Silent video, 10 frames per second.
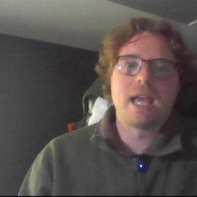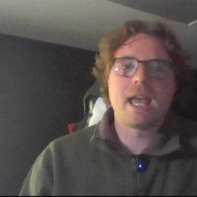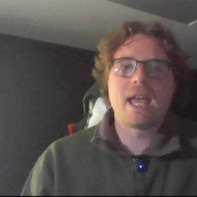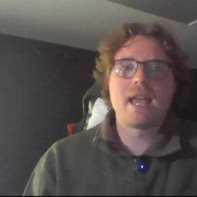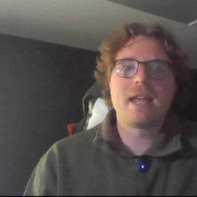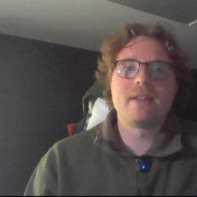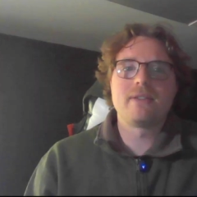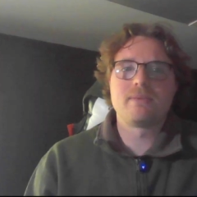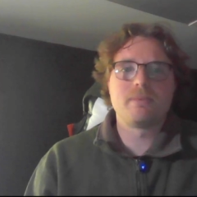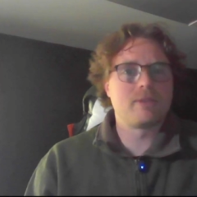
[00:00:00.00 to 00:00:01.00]

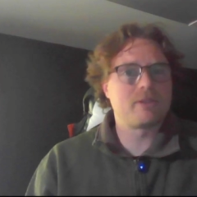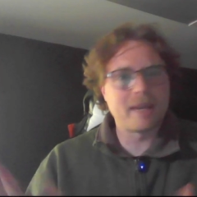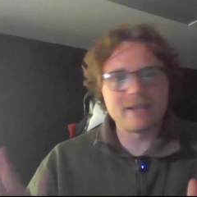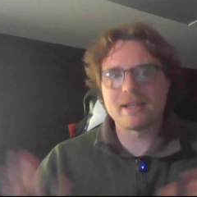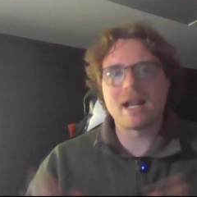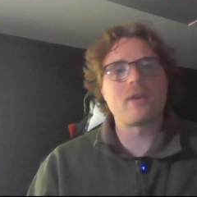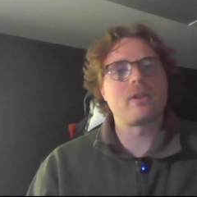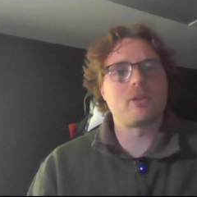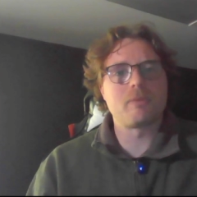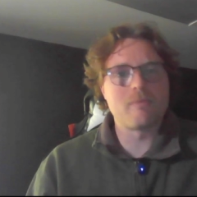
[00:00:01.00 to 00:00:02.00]
and space it out a
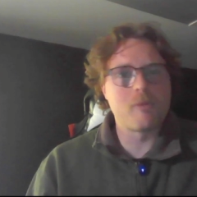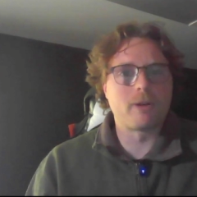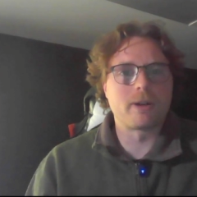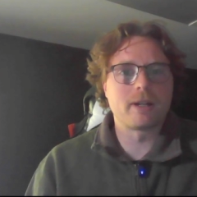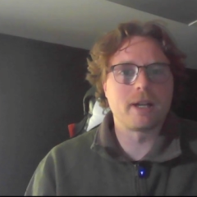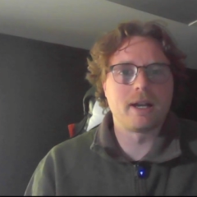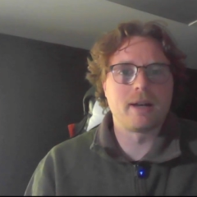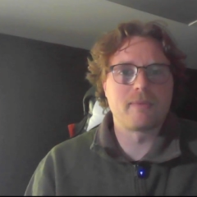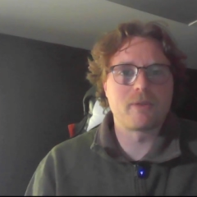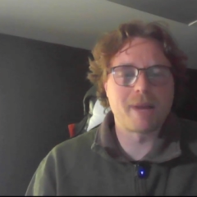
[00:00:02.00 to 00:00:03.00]
little bit more
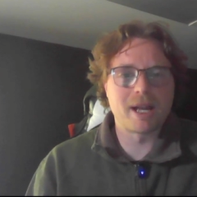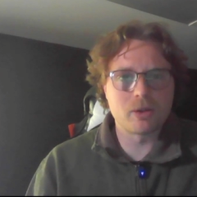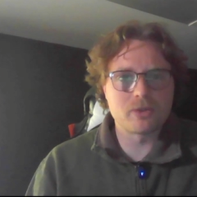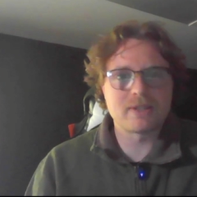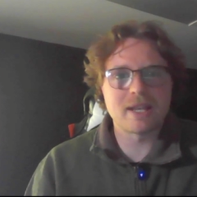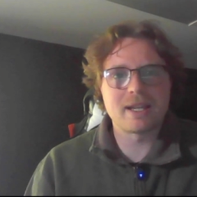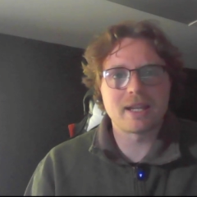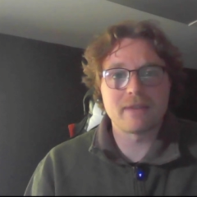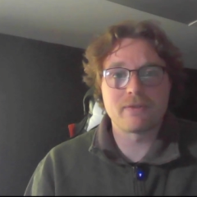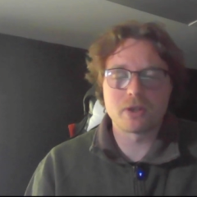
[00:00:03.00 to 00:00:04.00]
for my own sake
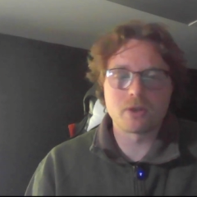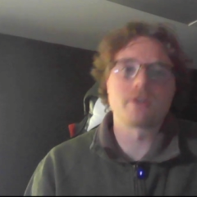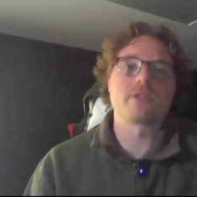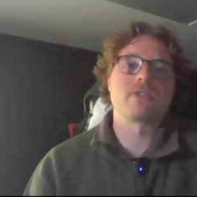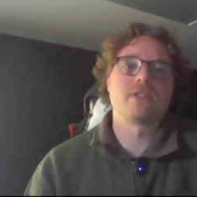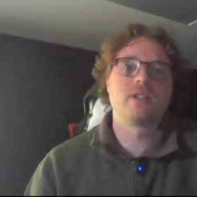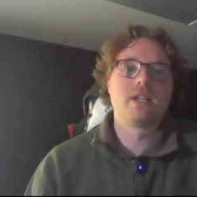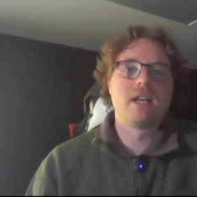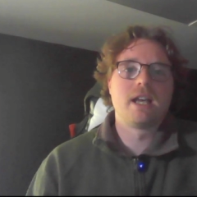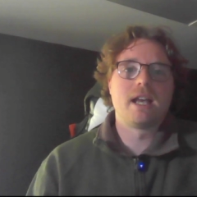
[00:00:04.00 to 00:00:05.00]
and for yours.
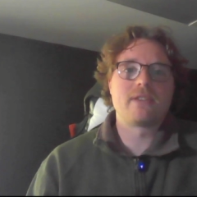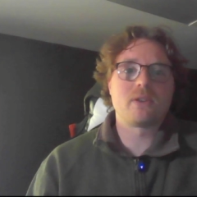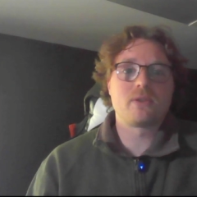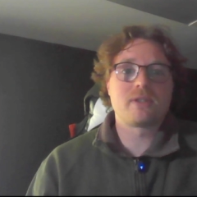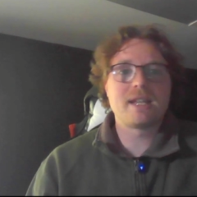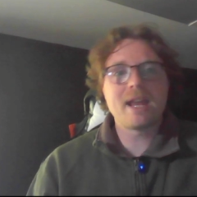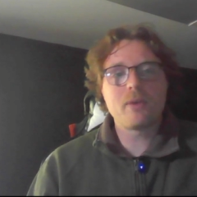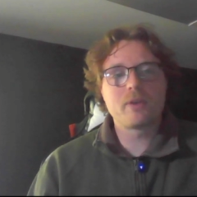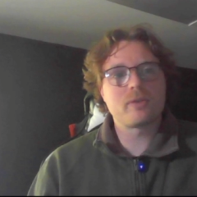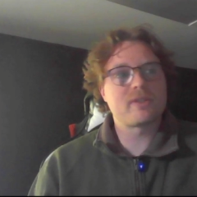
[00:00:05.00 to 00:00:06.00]
And so today
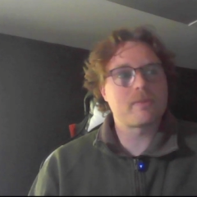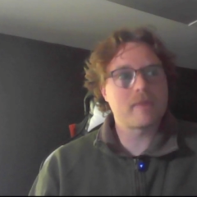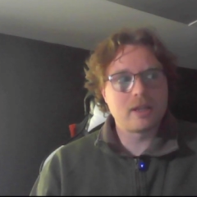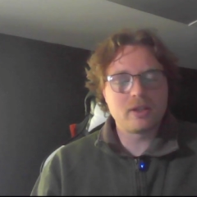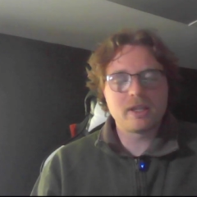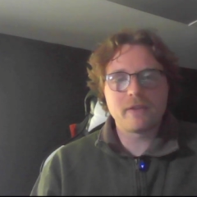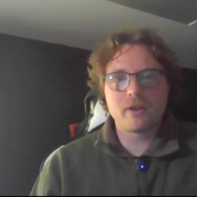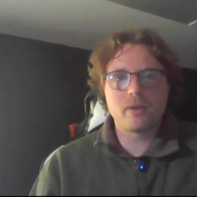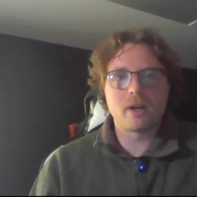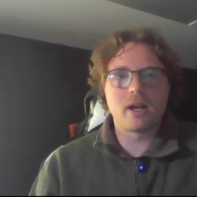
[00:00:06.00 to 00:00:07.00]
we're doing something a little
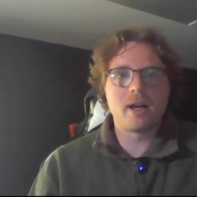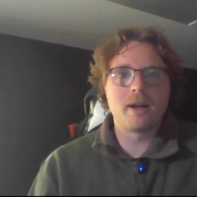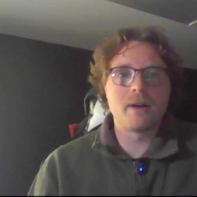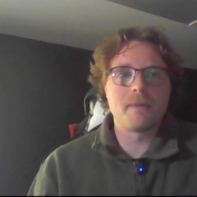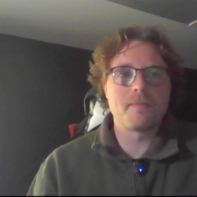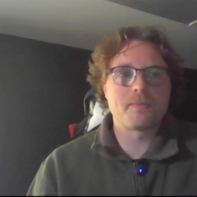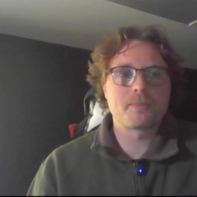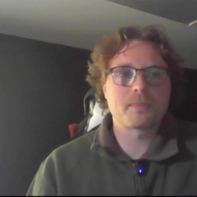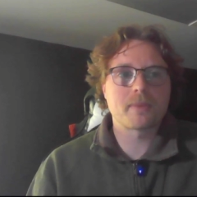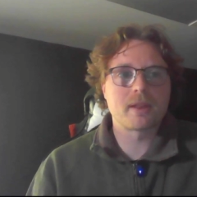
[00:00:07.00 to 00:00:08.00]
different. I'm
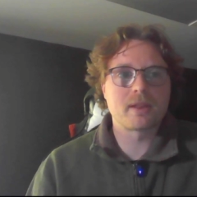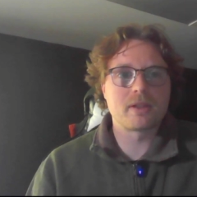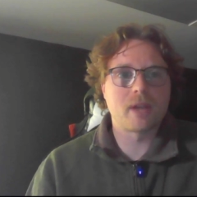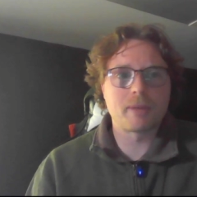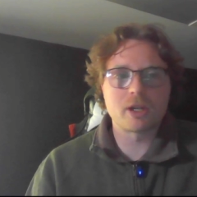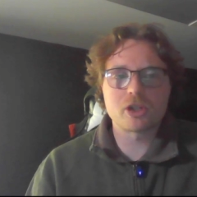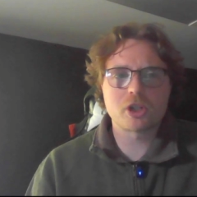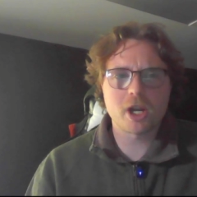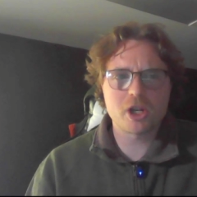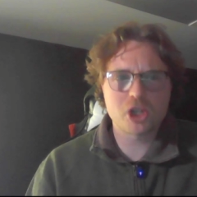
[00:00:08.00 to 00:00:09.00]
going
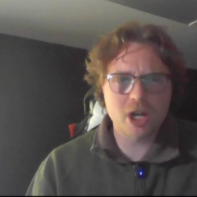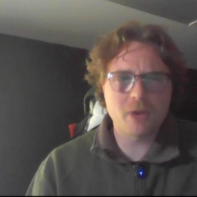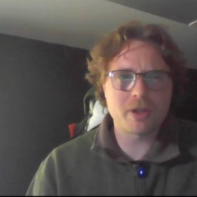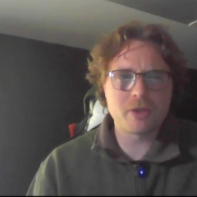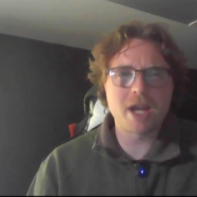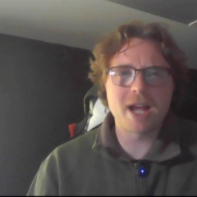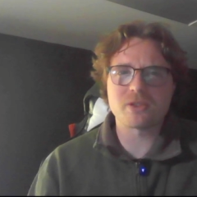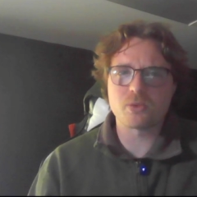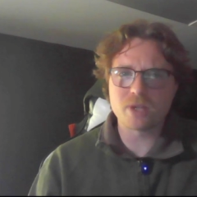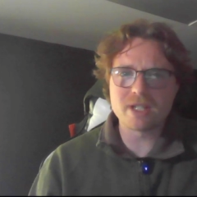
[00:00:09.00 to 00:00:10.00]
to share with you guys a
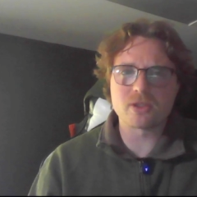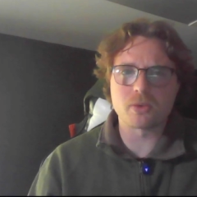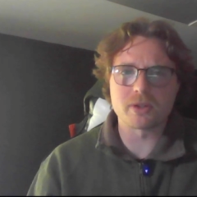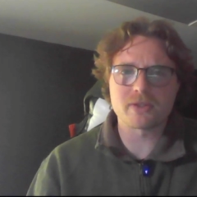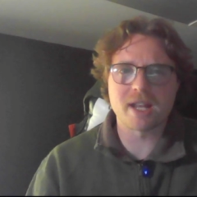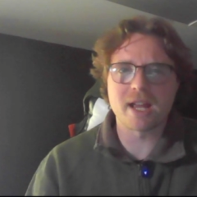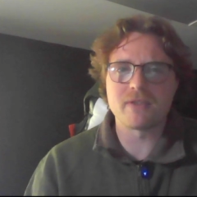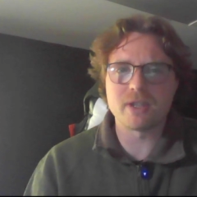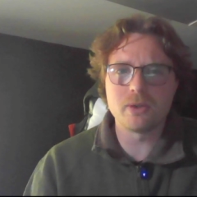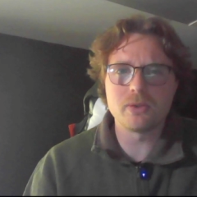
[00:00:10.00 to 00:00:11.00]
resource that I've
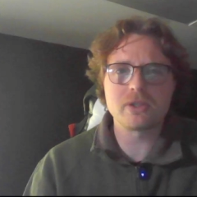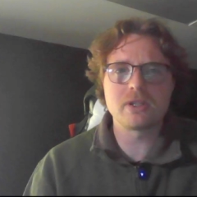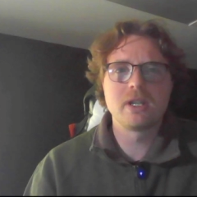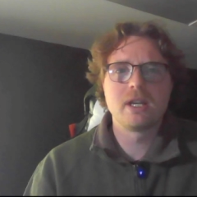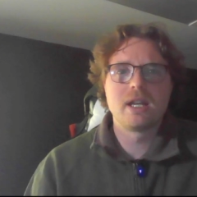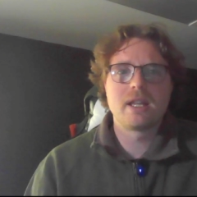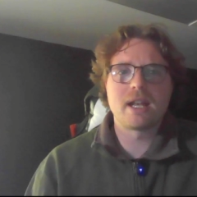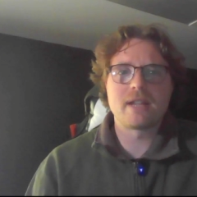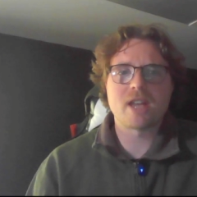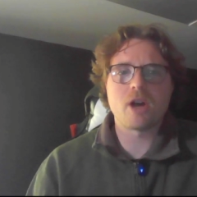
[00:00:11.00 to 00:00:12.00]
used that
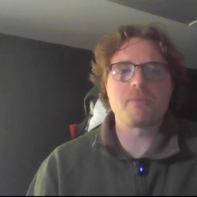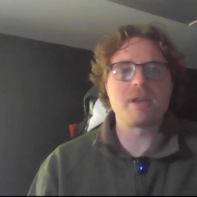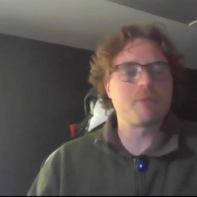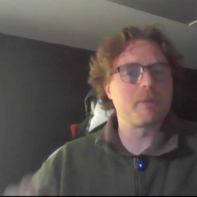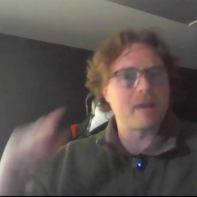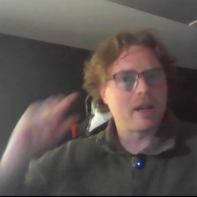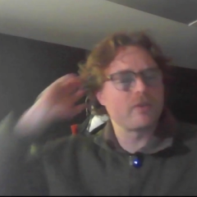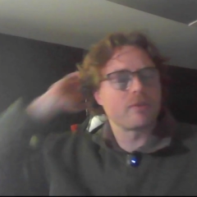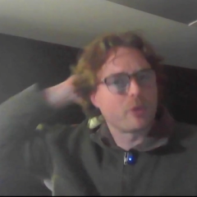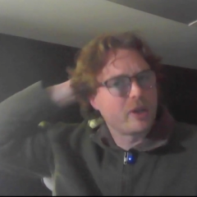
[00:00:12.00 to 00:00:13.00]
has helped me prepare
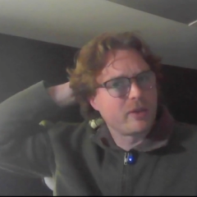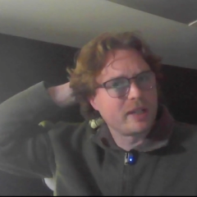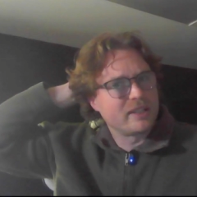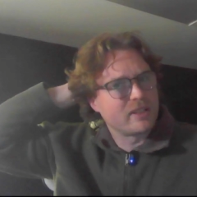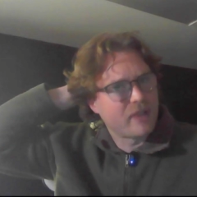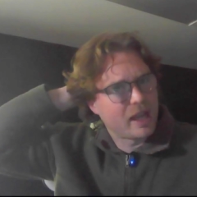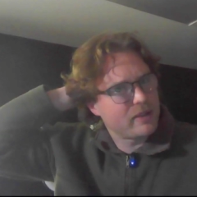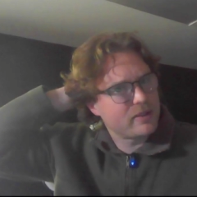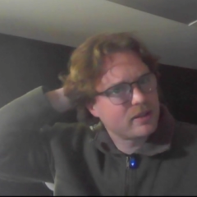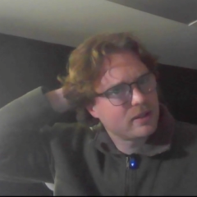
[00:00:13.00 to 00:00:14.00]
for pre-release
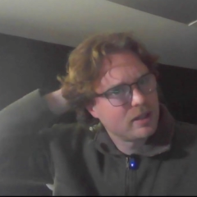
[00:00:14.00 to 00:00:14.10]
events.